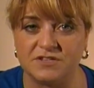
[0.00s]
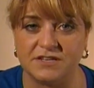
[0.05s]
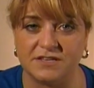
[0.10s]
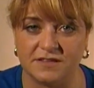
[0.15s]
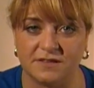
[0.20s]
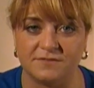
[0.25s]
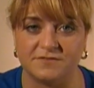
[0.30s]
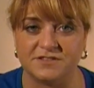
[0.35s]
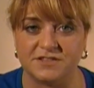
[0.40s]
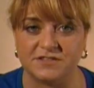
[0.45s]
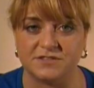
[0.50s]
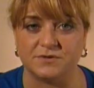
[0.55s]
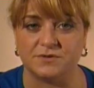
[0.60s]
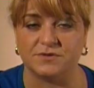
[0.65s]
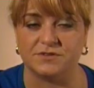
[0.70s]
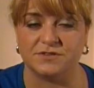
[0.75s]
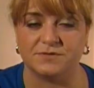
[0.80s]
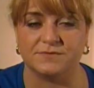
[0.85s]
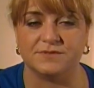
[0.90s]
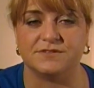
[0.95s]
which I
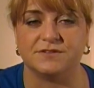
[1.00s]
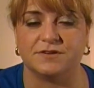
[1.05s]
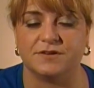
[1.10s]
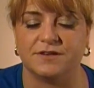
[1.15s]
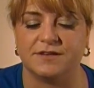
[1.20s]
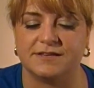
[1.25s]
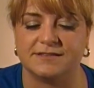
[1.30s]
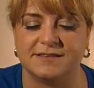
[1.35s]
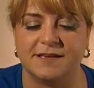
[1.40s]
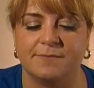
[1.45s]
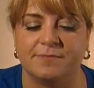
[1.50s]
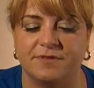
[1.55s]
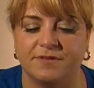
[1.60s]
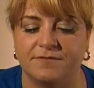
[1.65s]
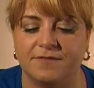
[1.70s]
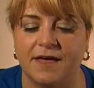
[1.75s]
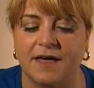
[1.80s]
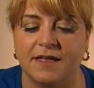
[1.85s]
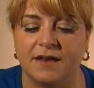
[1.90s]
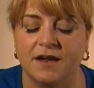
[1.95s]
told you was a good
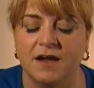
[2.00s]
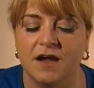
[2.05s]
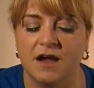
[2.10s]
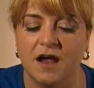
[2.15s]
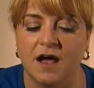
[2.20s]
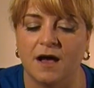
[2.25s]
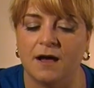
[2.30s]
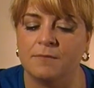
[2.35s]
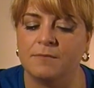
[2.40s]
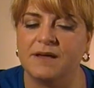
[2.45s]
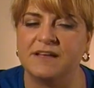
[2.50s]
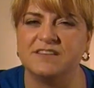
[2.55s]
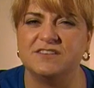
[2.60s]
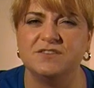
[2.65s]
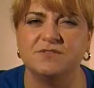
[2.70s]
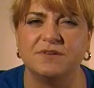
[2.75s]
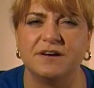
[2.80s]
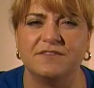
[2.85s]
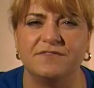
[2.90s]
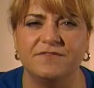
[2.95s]
example of that.
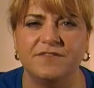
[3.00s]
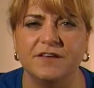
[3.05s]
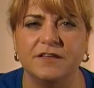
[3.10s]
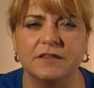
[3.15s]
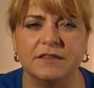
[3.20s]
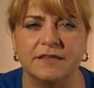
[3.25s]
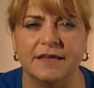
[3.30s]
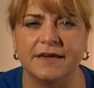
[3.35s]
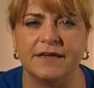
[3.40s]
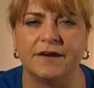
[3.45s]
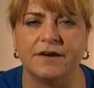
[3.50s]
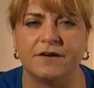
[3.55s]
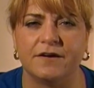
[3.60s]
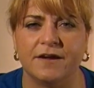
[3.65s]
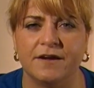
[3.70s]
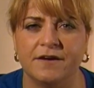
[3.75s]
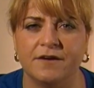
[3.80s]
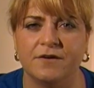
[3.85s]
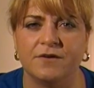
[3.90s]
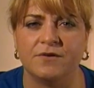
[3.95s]
I feel
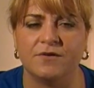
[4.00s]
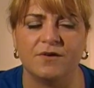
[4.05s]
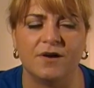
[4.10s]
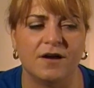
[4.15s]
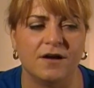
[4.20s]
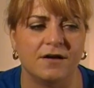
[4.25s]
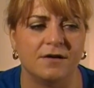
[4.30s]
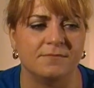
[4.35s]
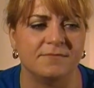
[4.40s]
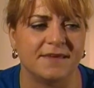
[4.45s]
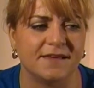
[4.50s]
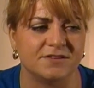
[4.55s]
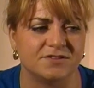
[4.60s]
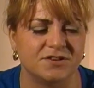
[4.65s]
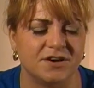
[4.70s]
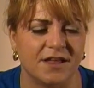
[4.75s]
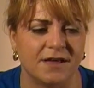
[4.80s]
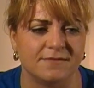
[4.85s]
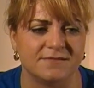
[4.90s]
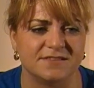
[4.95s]
lighter. I know
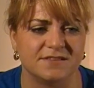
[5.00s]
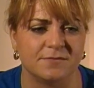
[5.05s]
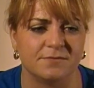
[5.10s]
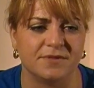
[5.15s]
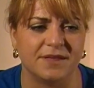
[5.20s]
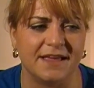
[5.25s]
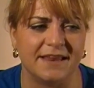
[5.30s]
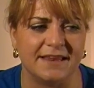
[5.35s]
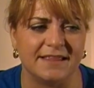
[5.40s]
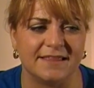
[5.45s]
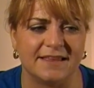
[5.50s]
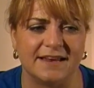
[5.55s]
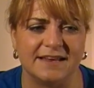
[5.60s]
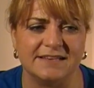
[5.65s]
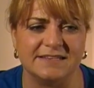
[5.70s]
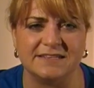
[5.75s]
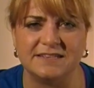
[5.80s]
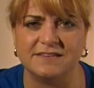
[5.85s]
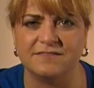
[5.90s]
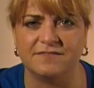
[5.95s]
yesterday I was complaining that
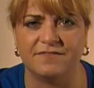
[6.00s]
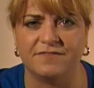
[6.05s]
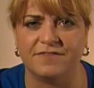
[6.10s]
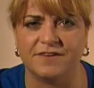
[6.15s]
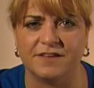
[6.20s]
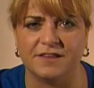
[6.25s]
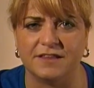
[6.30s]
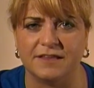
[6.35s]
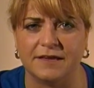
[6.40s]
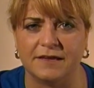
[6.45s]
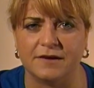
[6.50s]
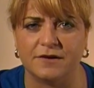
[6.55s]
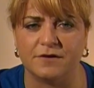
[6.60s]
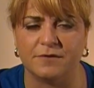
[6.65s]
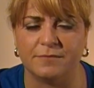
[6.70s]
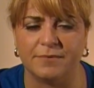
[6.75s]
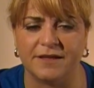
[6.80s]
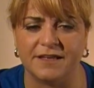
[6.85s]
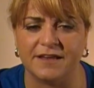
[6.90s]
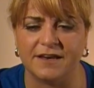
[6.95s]
I didn't feel
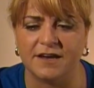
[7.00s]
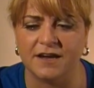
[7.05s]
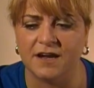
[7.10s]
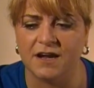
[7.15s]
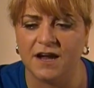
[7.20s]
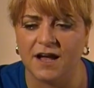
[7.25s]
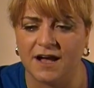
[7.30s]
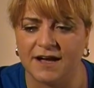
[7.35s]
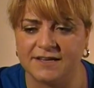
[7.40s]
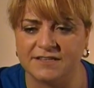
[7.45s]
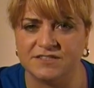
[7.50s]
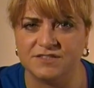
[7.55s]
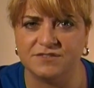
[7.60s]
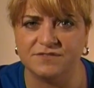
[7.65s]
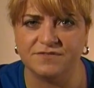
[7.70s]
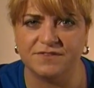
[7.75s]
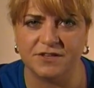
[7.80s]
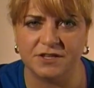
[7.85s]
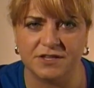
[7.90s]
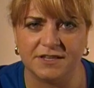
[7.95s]
lighter, but I
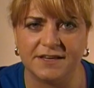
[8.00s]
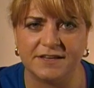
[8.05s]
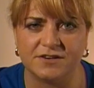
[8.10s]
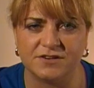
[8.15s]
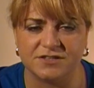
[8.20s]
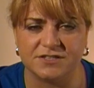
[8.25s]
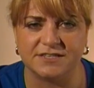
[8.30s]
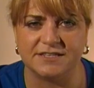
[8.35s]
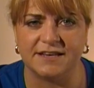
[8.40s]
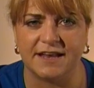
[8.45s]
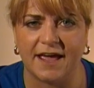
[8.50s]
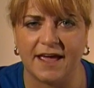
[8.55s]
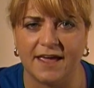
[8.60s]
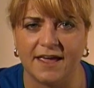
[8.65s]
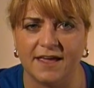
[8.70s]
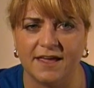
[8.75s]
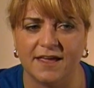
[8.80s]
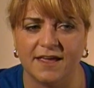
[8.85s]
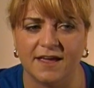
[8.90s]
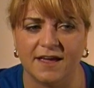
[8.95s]
do feel lighter
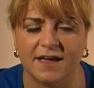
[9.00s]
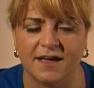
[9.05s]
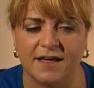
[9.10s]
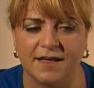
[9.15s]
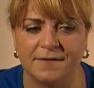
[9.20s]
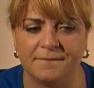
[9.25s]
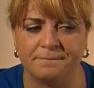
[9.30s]
today.